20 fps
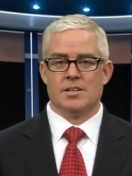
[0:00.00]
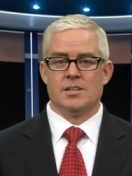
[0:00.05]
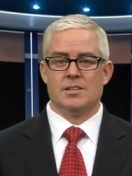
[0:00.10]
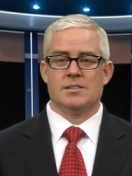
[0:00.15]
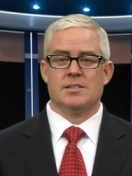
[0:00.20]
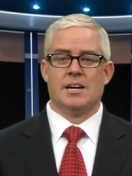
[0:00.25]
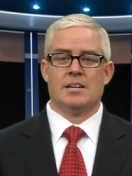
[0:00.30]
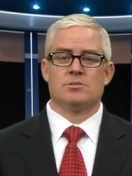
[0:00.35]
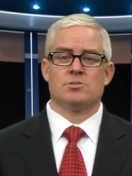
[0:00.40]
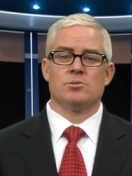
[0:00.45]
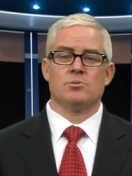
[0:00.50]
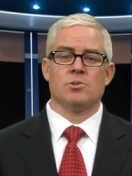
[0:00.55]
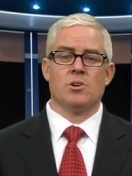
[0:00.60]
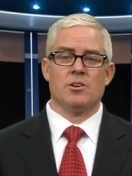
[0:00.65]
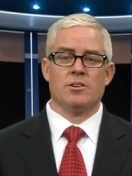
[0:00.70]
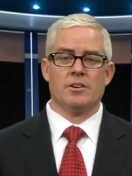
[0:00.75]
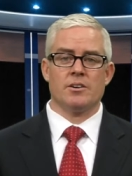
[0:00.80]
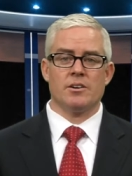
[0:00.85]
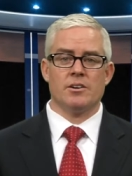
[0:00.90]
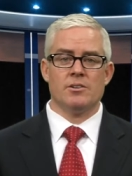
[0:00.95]
Not too long
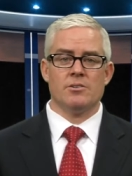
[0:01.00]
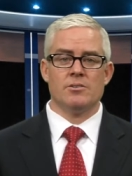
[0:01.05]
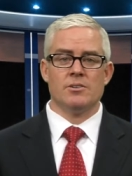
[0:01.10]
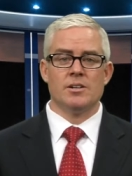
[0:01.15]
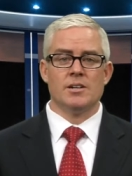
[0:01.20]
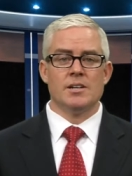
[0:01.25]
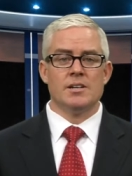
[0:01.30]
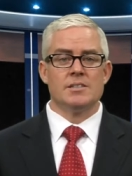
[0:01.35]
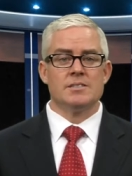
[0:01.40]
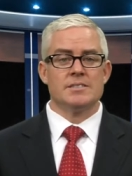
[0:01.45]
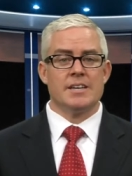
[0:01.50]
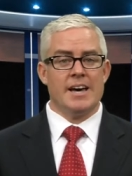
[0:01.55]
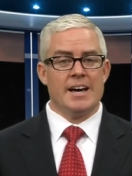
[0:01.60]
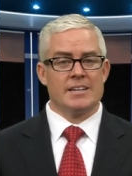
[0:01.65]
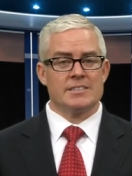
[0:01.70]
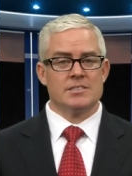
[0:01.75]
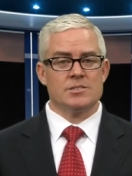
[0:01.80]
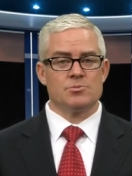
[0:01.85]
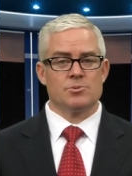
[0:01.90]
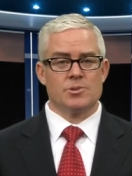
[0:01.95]
ago,
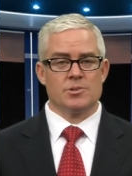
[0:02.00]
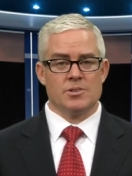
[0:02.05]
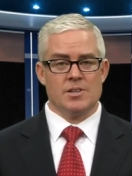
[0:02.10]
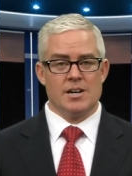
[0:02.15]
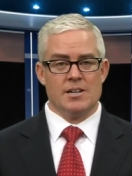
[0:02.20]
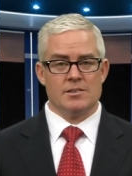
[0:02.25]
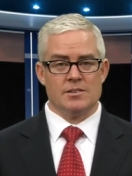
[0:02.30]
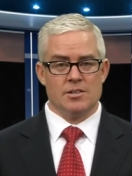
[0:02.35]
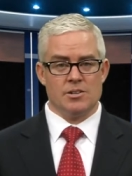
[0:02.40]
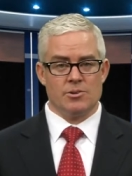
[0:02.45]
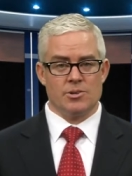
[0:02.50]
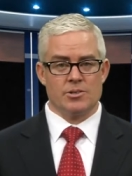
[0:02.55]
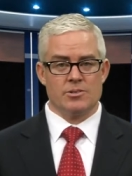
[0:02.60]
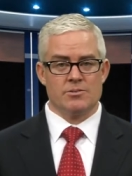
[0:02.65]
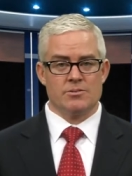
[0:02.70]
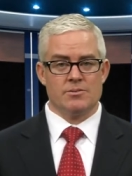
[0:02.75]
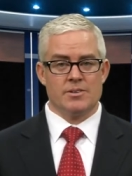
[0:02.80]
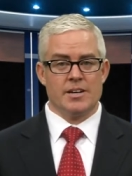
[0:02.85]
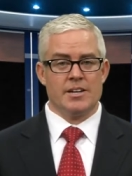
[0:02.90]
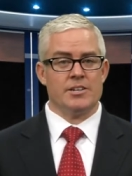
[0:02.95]
taxes were a lot lower,
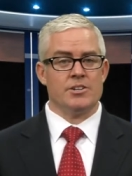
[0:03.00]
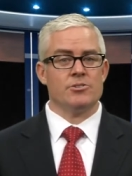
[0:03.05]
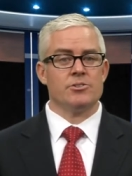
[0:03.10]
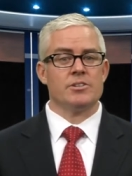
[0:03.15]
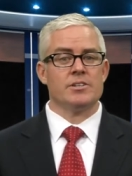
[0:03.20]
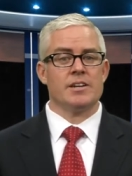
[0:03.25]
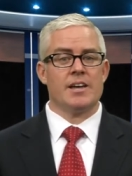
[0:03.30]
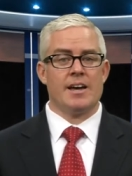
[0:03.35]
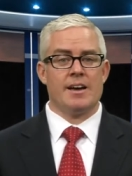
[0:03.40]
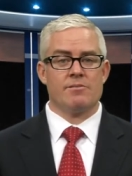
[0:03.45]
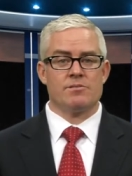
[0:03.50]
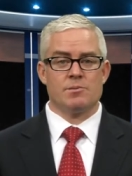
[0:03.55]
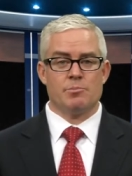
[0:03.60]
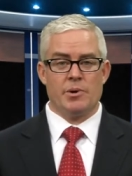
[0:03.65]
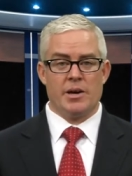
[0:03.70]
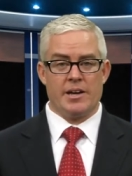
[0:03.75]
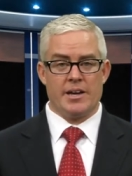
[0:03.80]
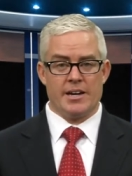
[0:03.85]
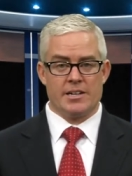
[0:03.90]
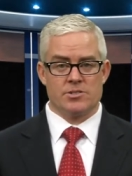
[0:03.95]
and you didn't have to
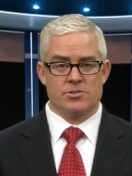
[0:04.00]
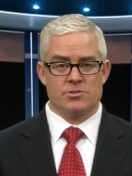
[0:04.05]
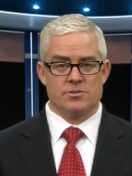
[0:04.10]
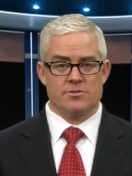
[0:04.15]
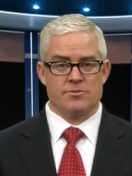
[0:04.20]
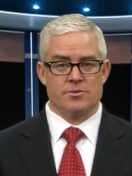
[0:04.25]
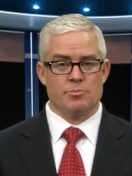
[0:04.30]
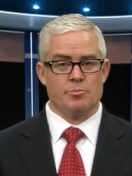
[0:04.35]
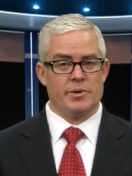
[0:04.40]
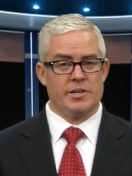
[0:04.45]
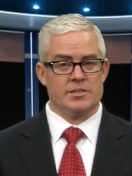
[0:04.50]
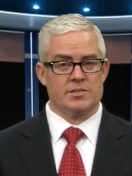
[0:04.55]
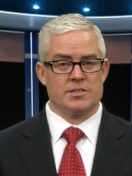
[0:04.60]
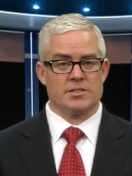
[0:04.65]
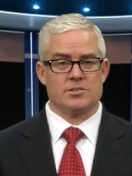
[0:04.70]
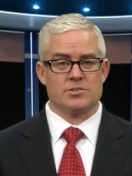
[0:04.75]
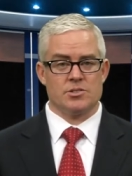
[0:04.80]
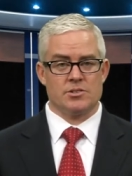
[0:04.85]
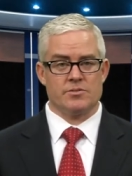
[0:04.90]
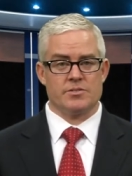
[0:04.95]
pay extra for basic
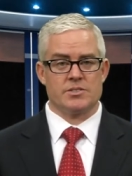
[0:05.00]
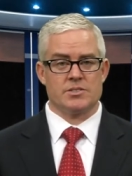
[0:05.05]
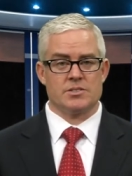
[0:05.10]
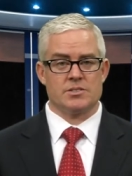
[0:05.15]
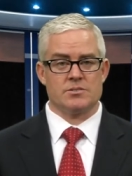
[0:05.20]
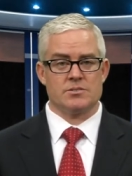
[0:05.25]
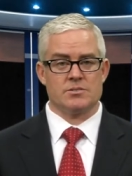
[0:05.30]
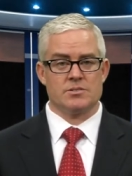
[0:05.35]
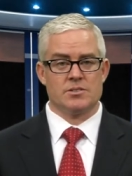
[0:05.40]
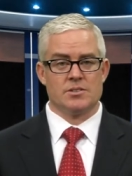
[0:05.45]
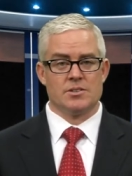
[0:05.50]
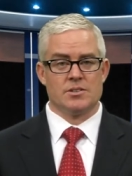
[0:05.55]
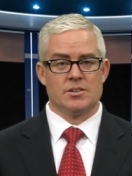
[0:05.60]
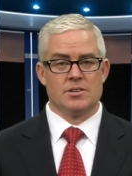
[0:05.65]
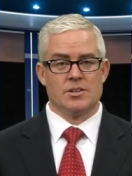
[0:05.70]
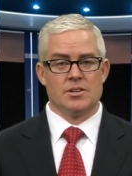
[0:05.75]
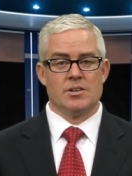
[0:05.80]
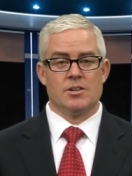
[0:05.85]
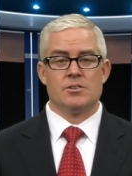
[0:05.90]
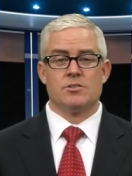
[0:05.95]
services.
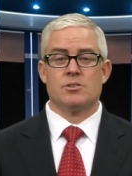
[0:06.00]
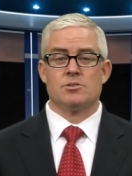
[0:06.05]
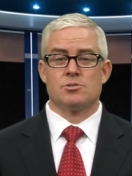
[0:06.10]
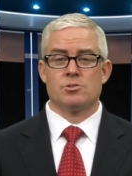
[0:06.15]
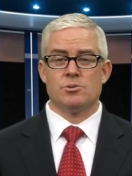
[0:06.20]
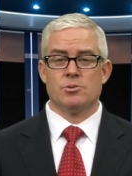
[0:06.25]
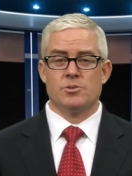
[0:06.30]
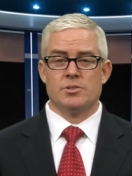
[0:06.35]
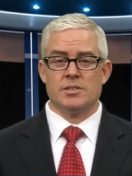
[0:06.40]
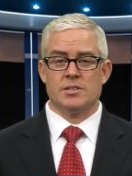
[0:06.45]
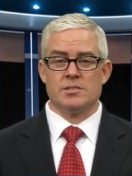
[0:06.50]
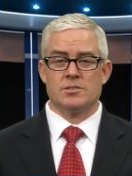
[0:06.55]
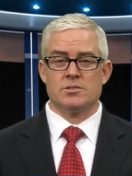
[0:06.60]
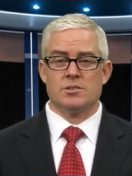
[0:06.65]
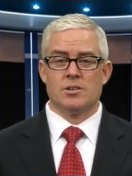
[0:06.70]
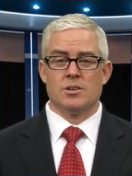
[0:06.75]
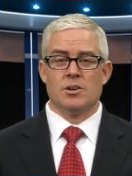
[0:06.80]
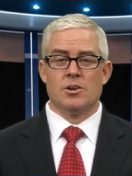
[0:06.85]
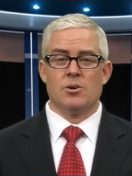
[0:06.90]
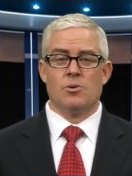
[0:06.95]
The truth is,
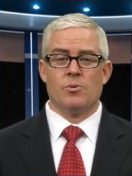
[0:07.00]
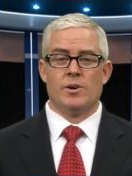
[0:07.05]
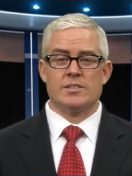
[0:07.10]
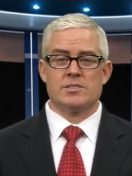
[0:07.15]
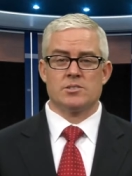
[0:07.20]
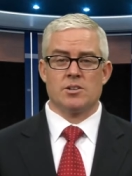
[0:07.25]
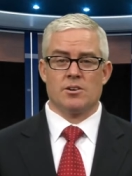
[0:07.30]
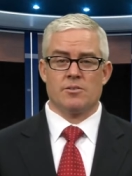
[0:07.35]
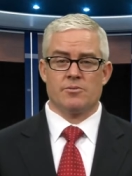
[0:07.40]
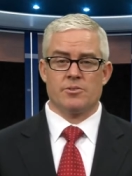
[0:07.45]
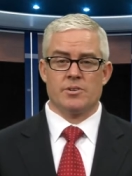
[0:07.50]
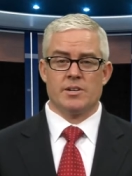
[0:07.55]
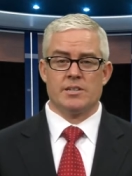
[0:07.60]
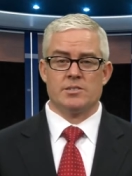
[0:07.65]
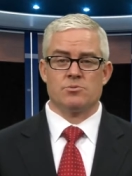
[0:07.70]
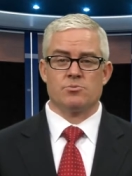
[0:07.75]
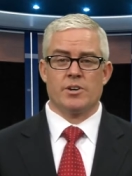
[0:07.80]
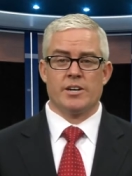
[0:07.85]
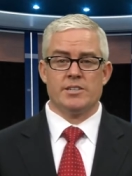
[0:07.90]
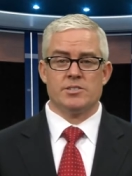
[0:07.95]
West Hartford has
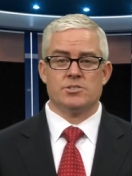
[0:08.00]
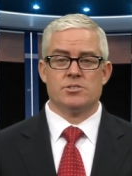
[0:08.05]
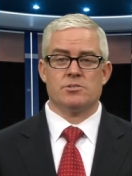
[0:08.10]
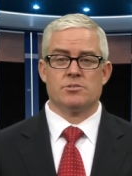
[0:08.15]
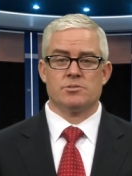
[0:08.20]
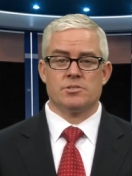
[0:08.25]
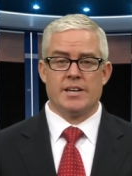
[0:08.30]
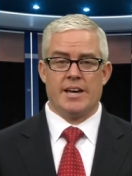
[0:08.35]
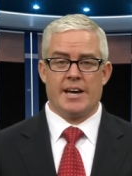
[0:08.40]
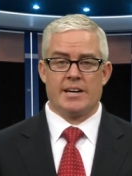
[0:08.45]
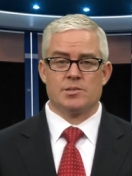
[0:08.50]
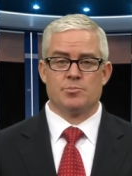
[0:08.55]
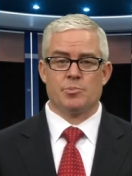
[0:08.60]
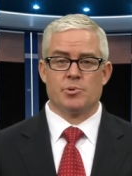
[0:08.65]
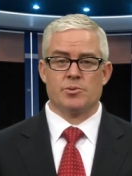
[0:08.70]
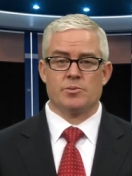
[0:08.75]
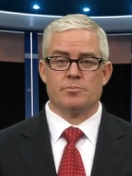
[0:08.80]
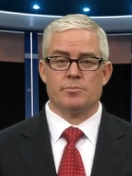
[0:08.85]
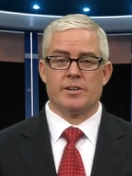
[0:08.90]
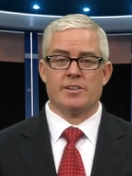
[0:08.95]
raised your tax
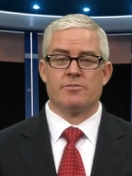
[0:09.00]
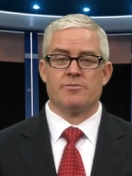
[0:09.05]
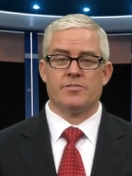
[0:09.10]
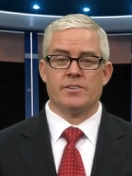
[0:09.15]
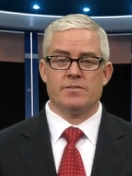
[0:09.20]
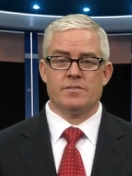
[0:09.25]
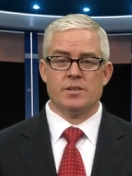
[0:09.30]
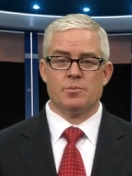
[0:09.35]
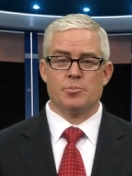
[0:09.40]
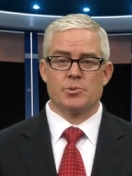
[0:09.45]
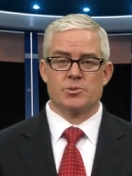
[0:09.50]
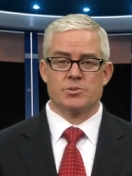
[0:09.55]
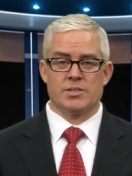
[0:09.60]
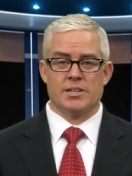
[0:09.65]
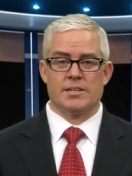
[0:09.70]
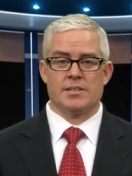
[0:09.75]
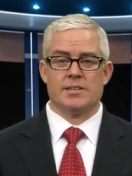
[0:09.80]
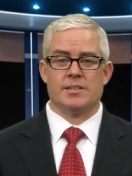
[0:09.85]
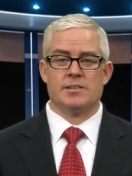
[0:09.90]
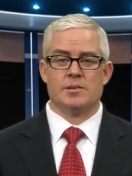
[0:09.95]
burden by 50%
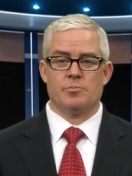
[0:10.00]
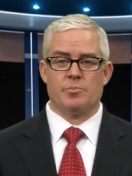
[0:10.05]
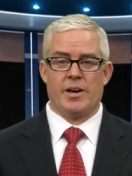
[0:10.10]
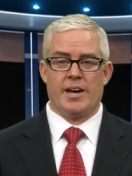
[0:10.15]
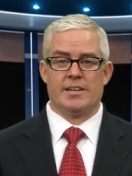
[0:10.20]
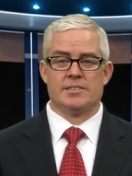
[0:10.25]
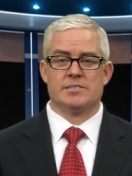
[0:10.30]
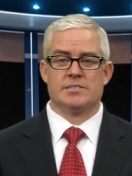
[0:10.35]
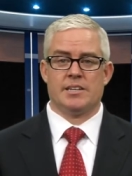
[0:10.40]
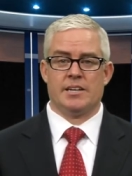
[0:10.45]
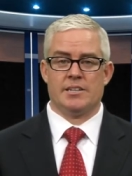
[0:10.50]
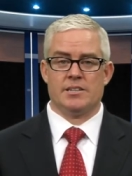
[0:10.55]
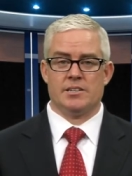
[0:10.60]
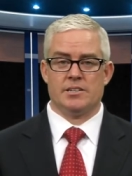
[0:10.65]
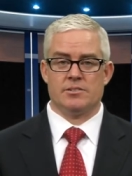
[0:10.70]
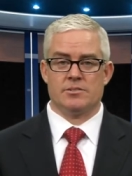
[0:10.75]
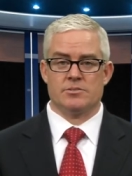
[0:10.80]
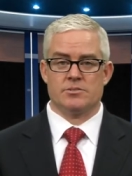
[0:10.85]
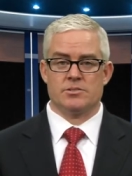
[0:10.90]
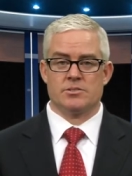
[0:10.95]
in the past 10
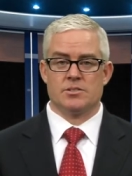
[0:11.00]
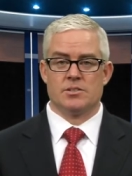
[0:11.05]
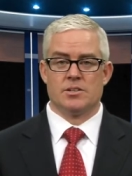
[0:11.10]
years.